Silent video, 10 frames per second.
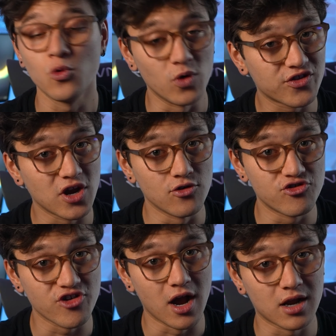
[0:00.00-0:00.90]
with
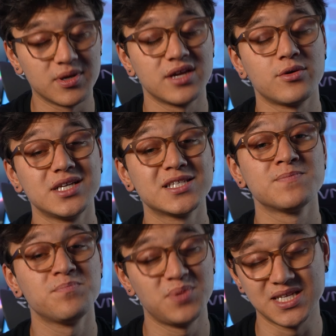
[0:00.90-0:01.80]
Code Shock. But anyways,
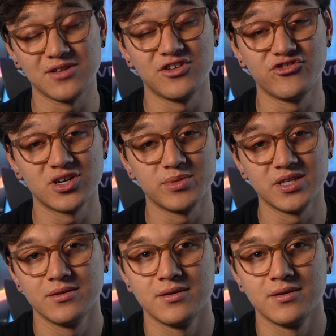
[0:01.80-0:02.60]
peace out, ladies and gentlemen.